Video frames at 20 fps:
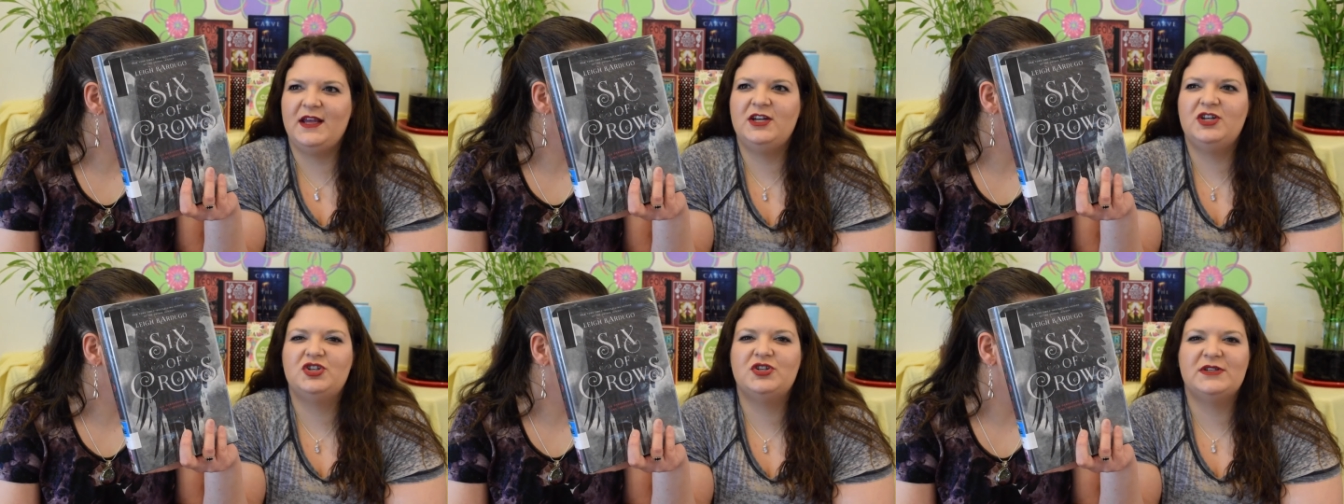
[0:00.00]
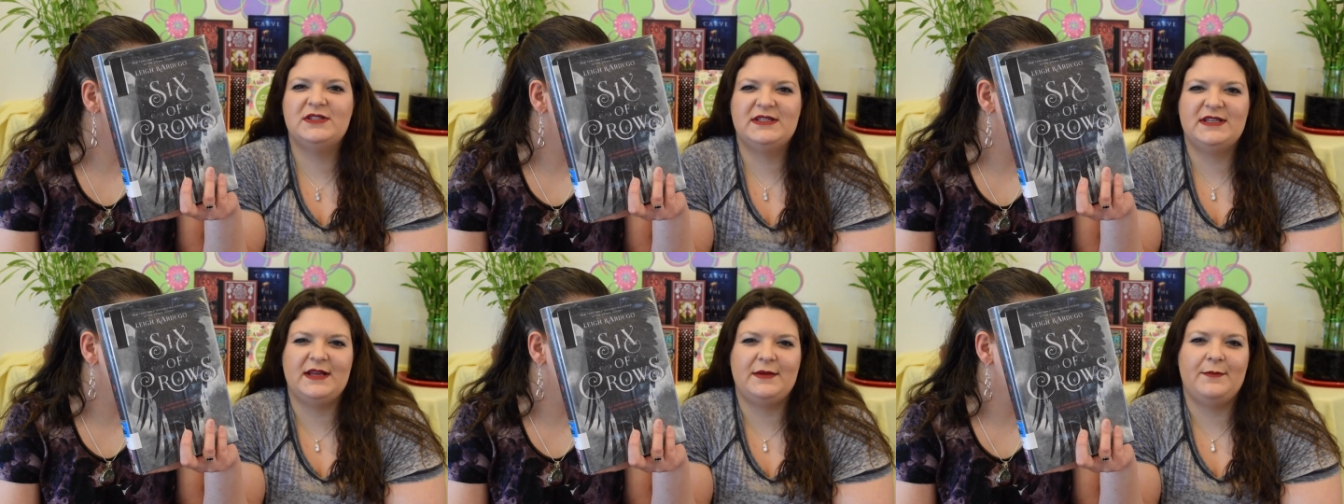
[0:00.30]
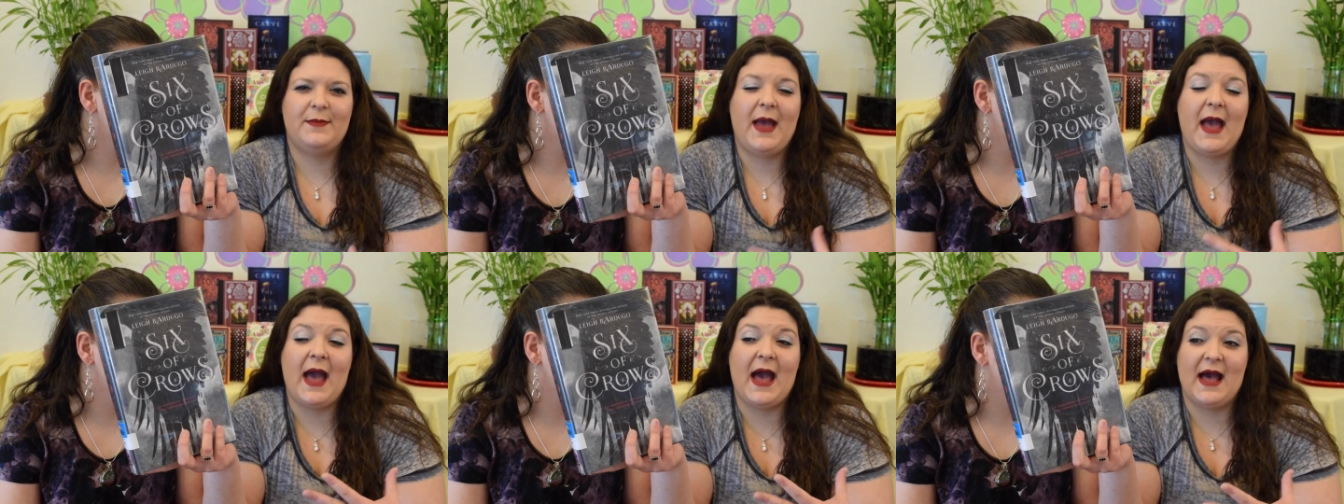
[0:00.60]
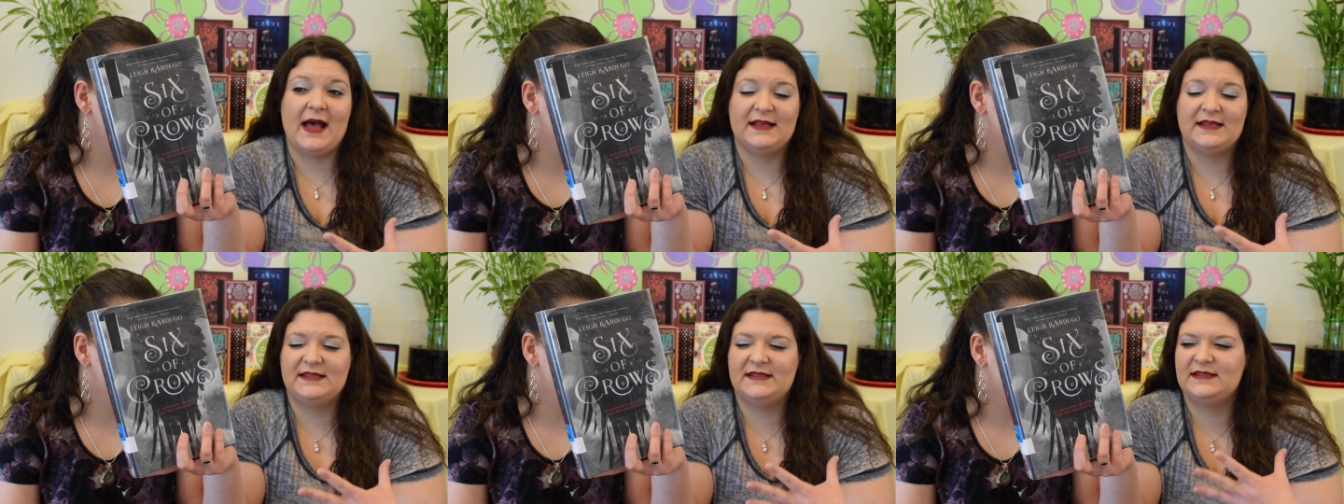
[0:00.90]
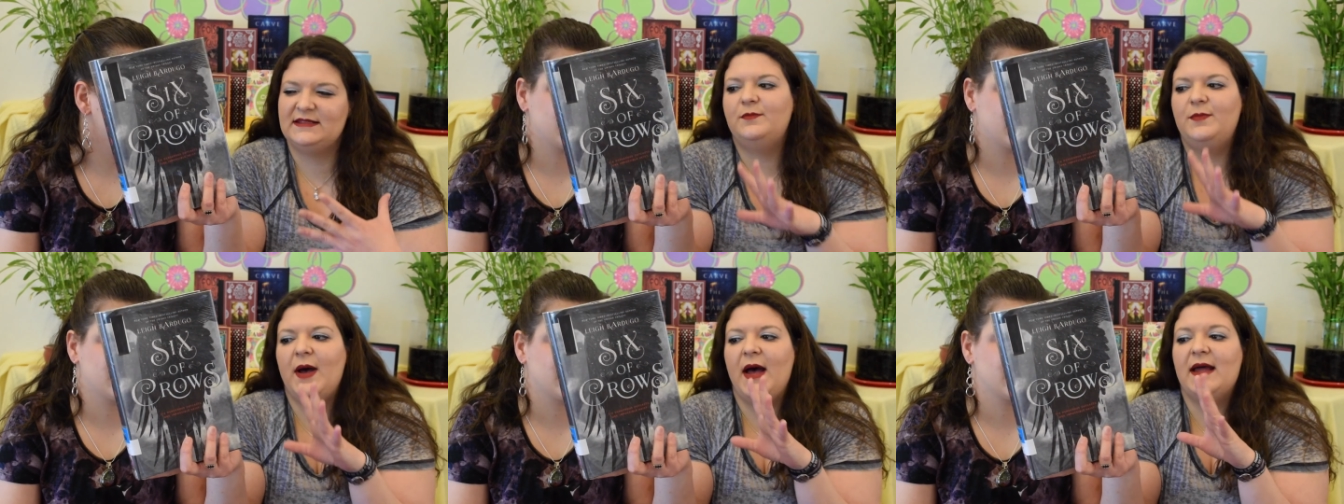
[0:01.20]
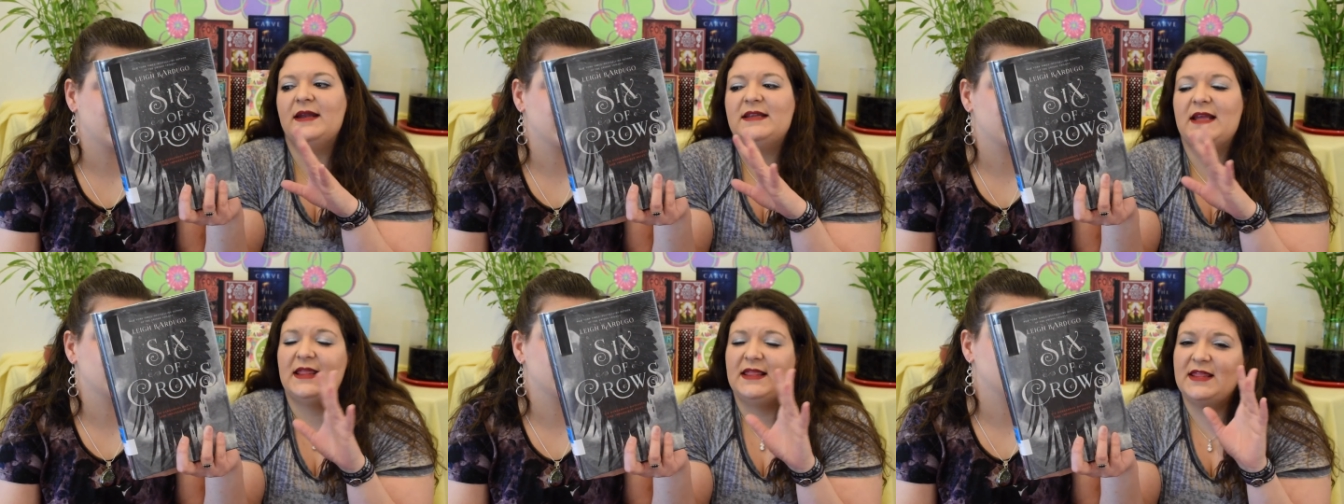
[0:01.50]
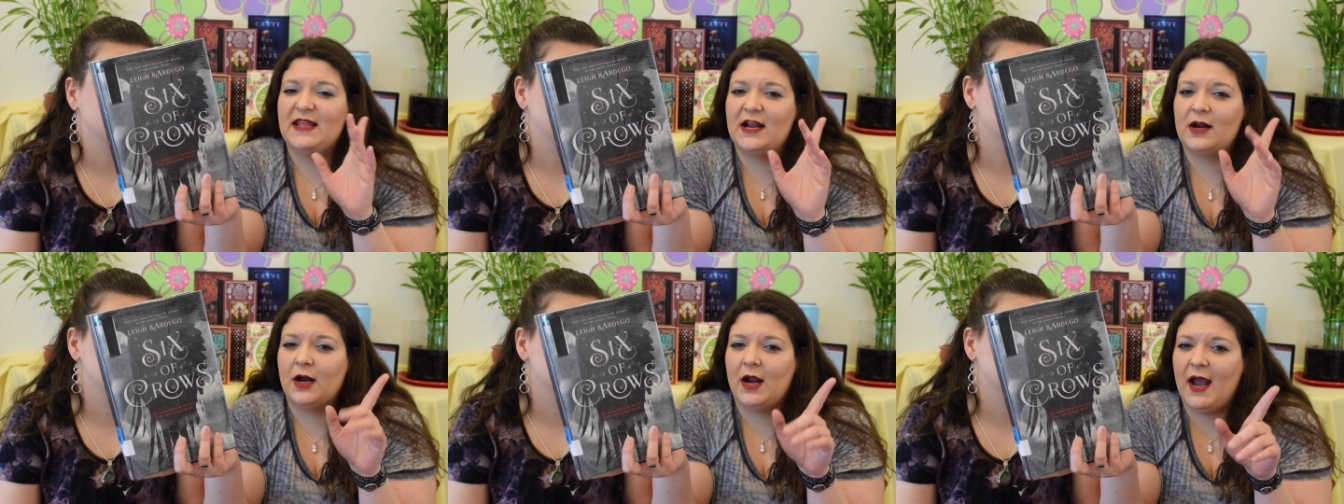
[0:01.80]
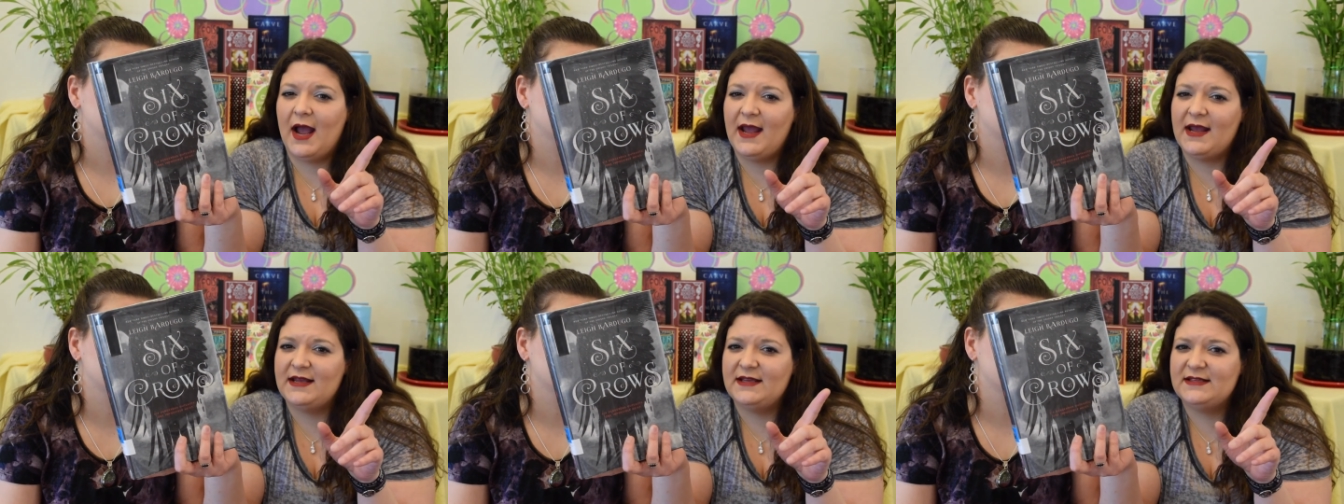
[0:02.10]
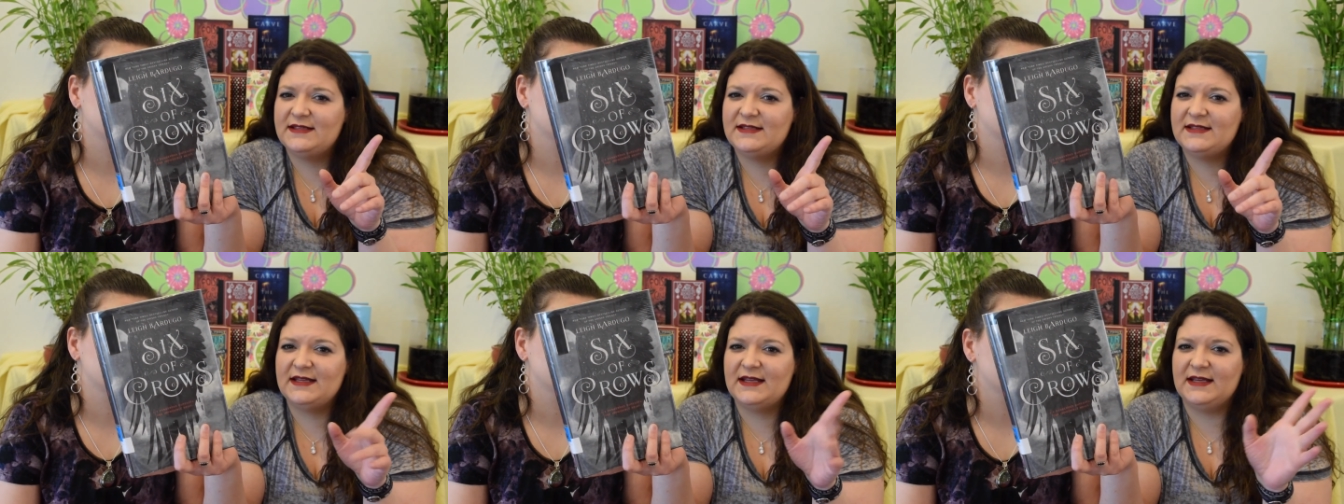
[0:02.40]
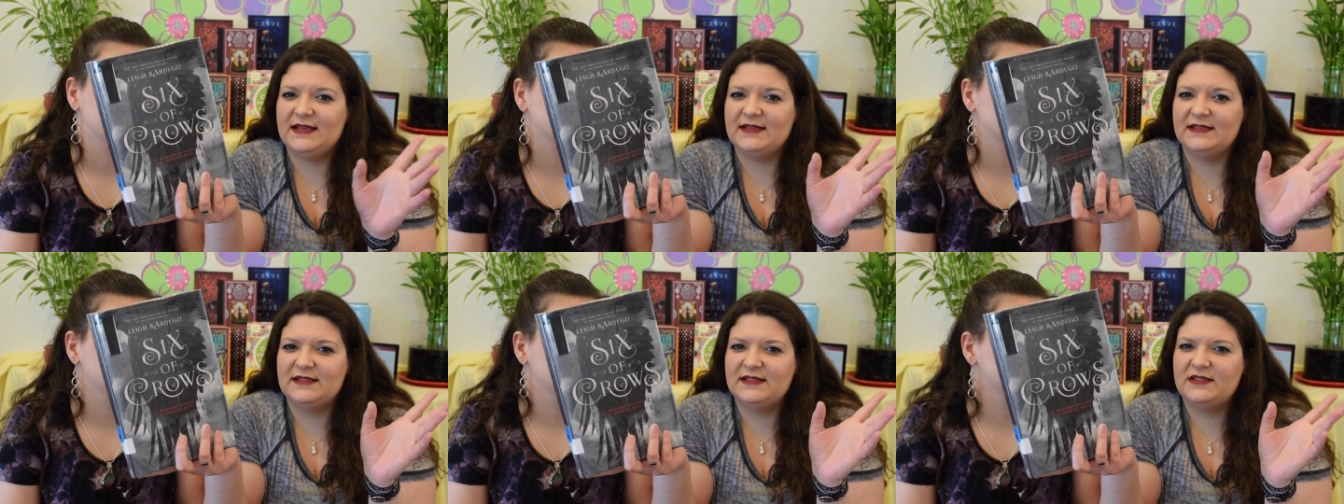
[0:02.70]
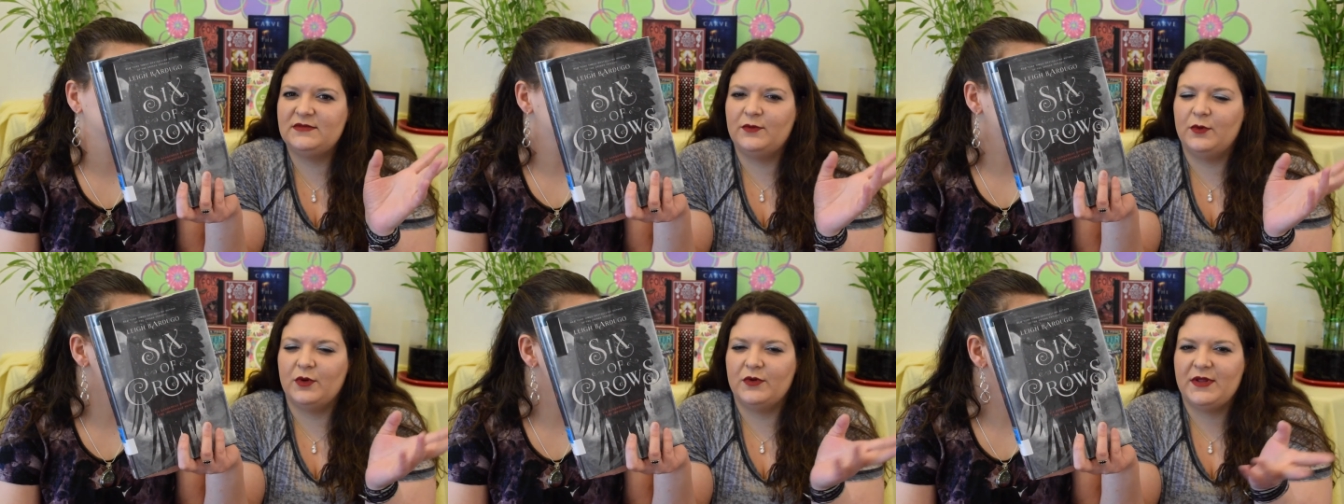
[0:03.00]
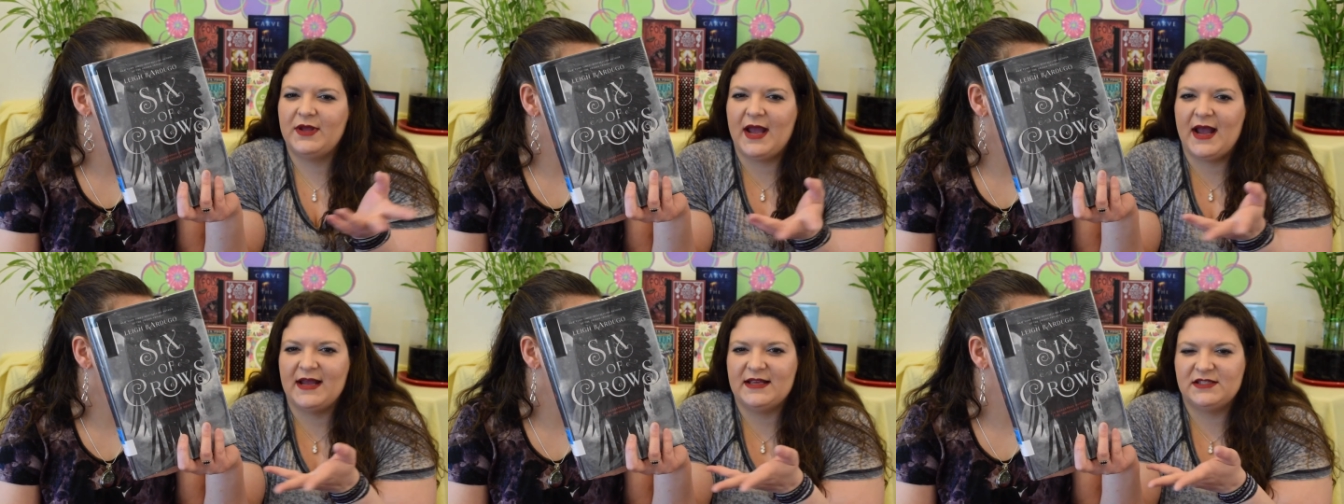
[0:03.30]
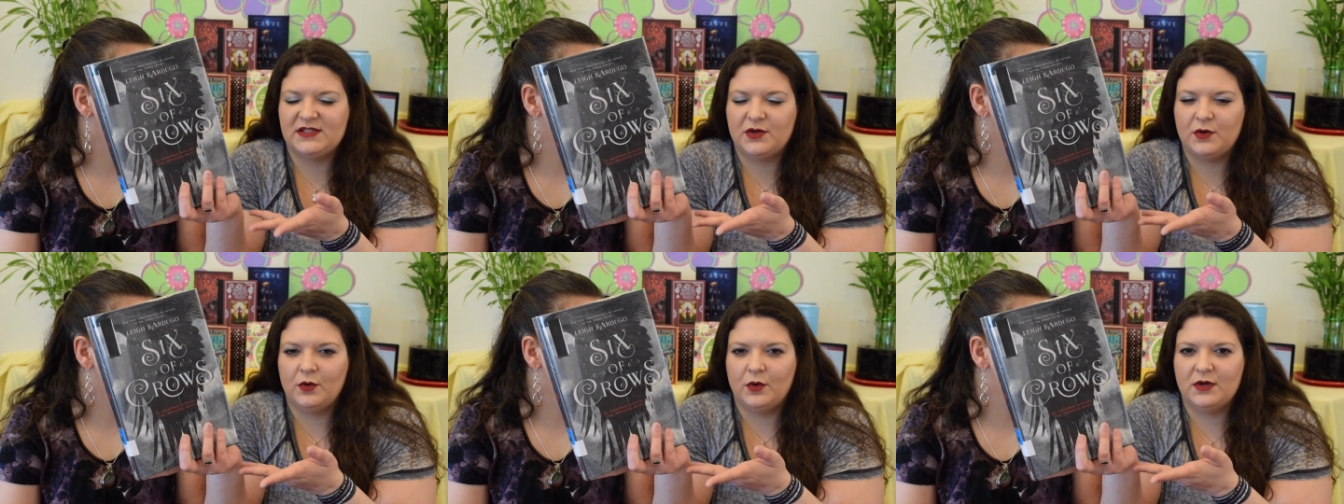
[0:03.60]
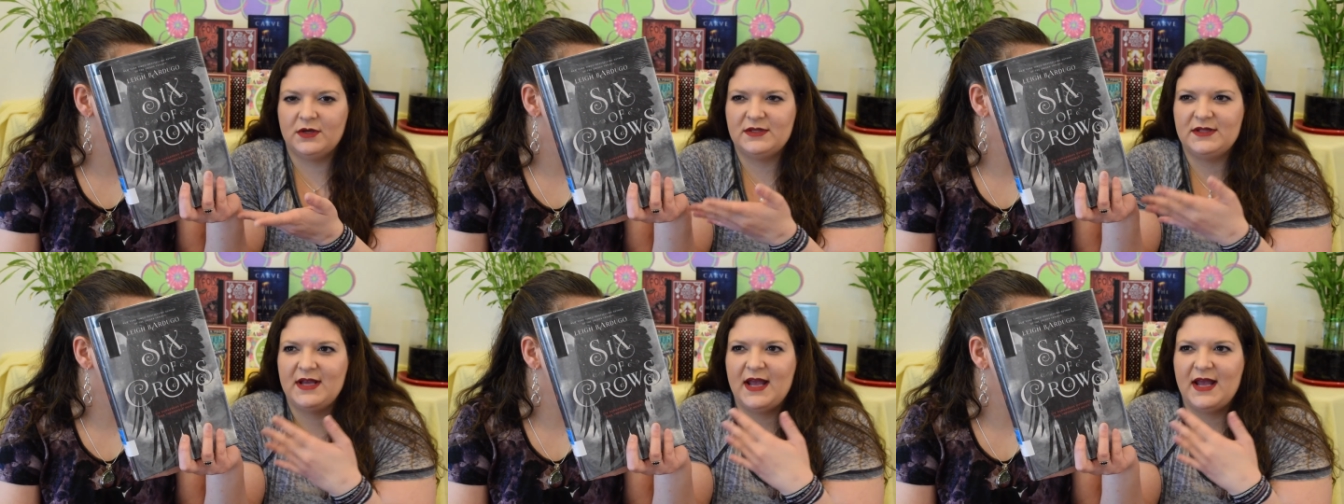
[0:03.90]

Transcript: interesting pasts but their heist is for the ice court.